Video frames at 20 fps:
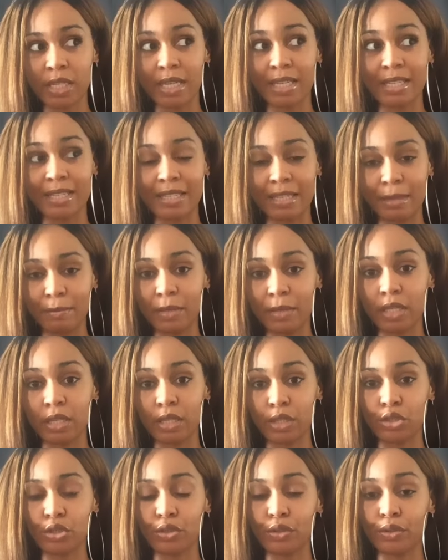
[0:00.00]
again something
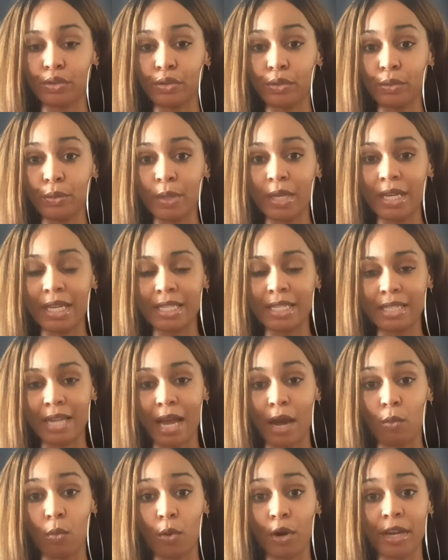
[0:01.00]
that you're doing is
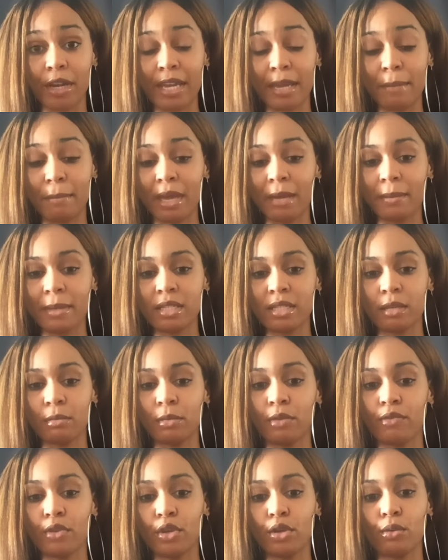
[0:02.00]
not working maybe some
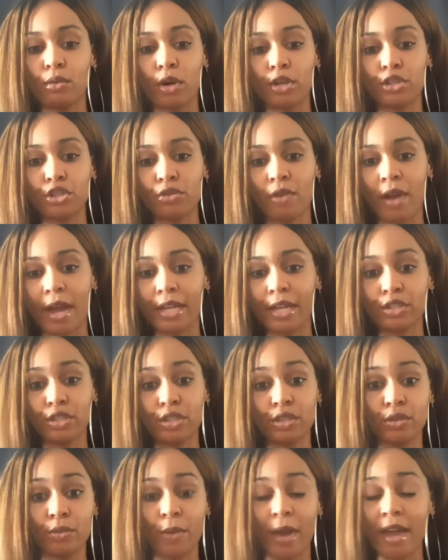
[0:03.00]
of you are trying to
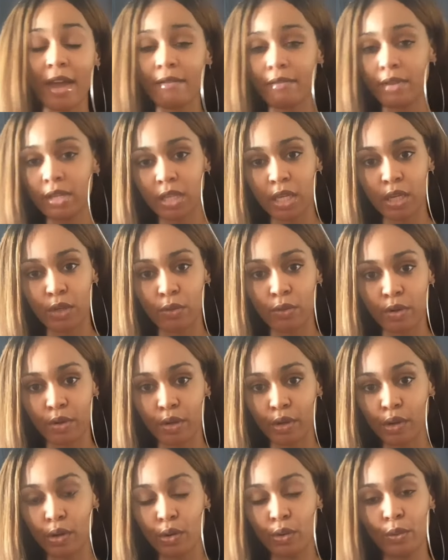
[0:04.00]
do everything on
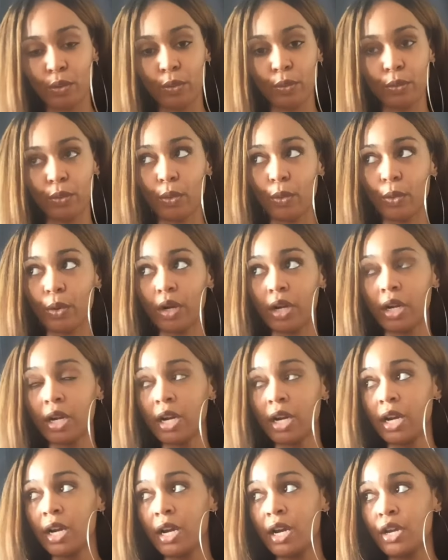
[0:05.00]
your own or
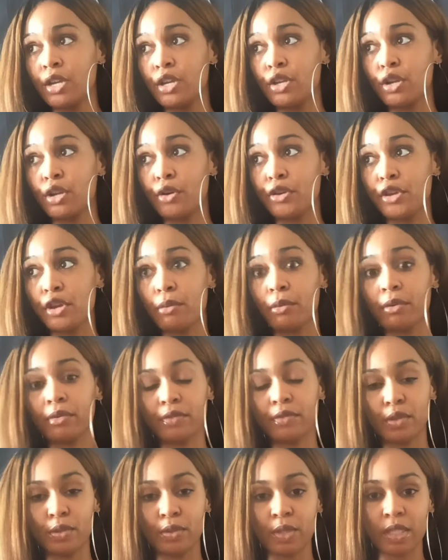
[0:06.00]
you know you're
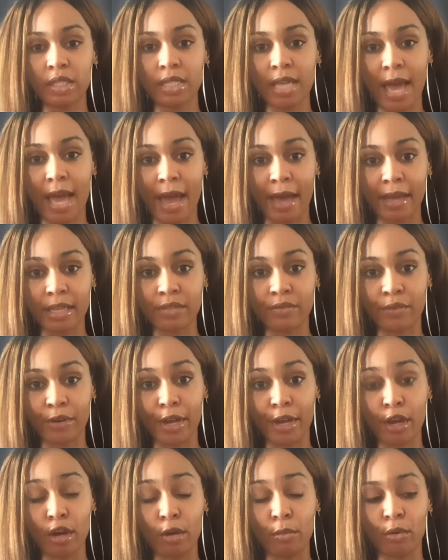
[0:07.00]
refusing to ask for
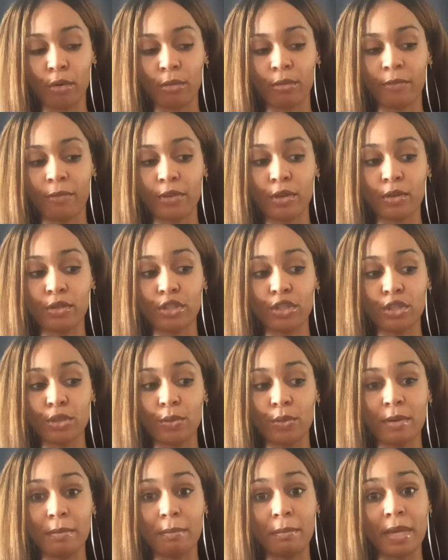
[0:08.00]
help or refusing
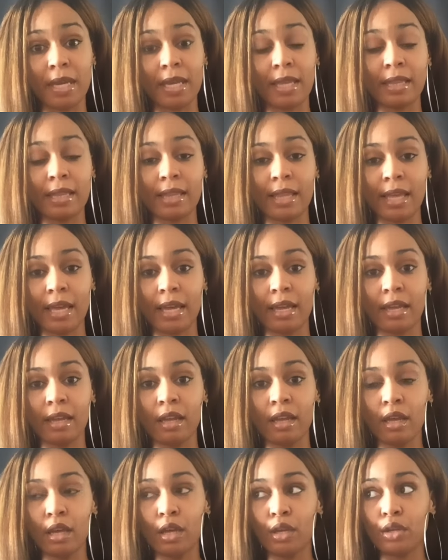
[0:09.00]
to admit that
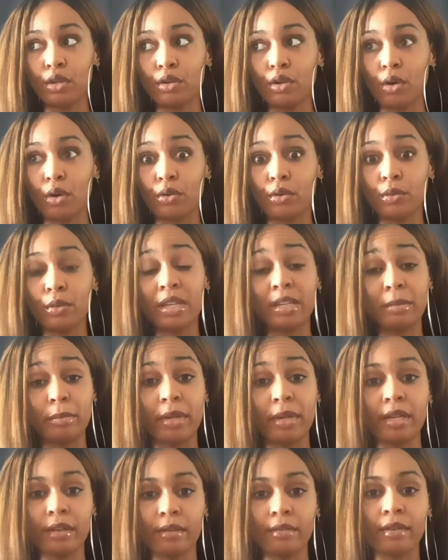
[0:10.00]
you know you could
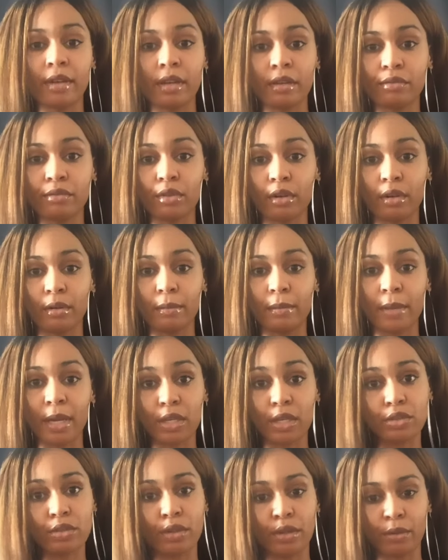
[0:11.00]
benefit from
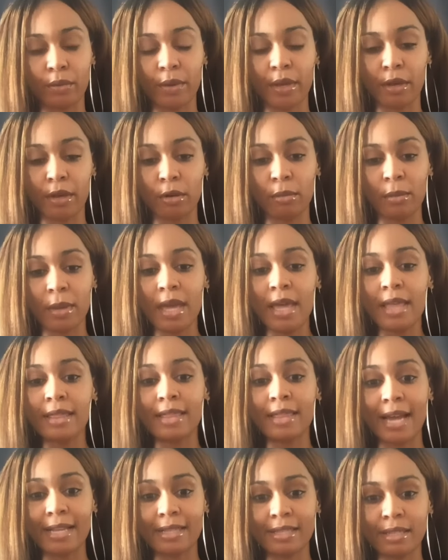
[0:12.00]
external help
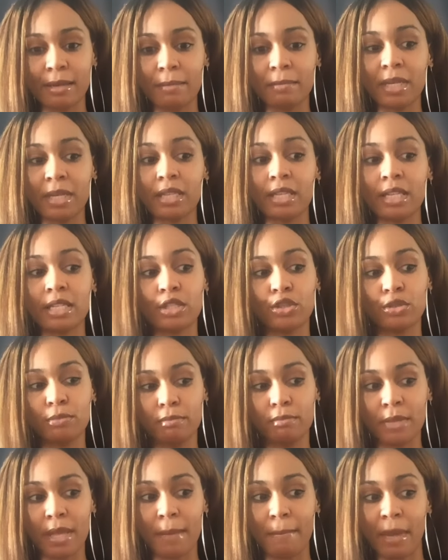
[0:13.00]
that's something that's
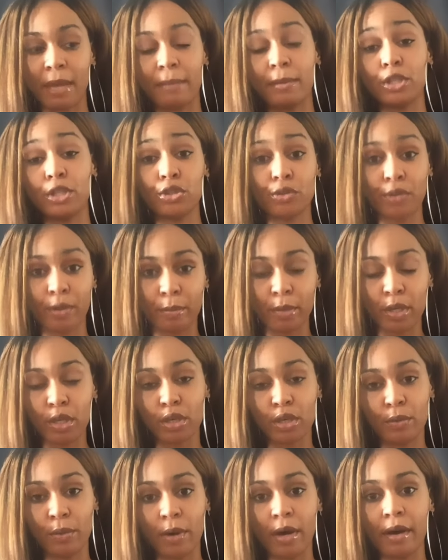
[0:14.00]
that may be tripping
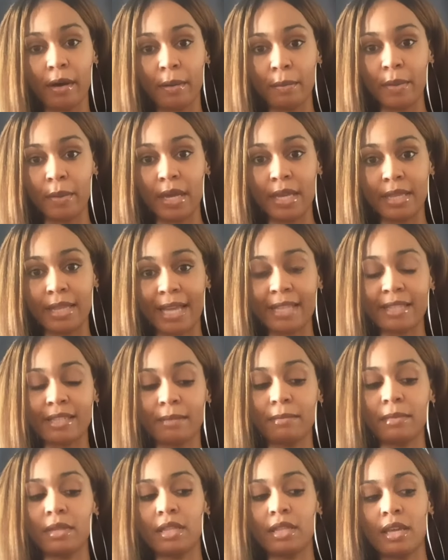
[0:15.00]
you up and that's
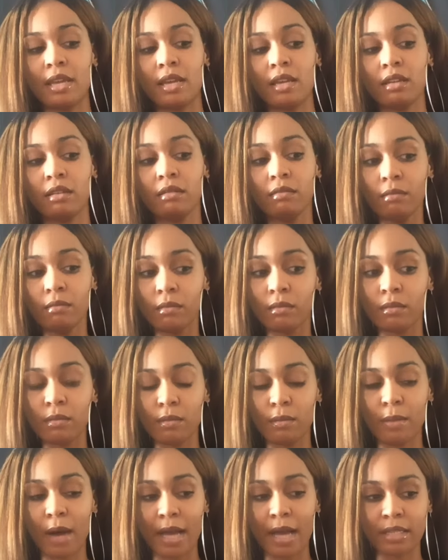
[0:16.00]
something that
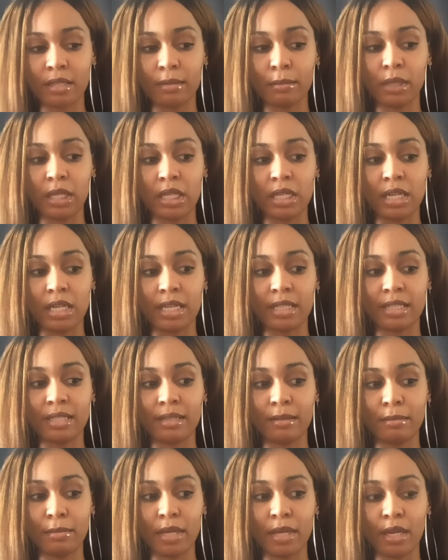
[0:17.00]
possibly needs
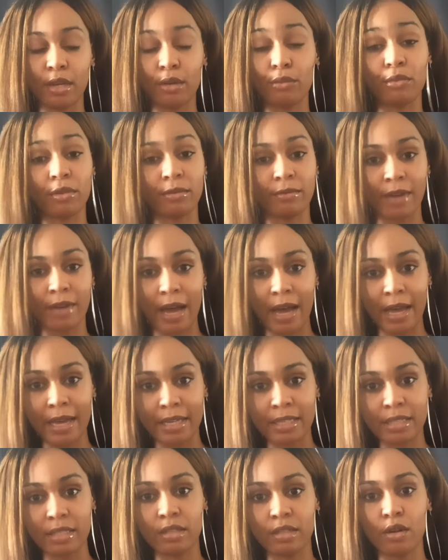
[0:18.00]
to be
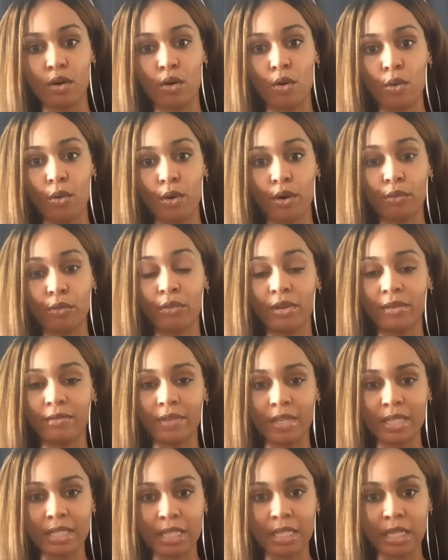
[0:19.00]
revised or
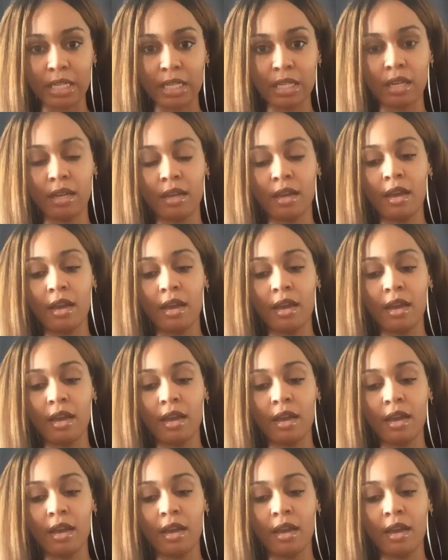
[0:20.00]
revisited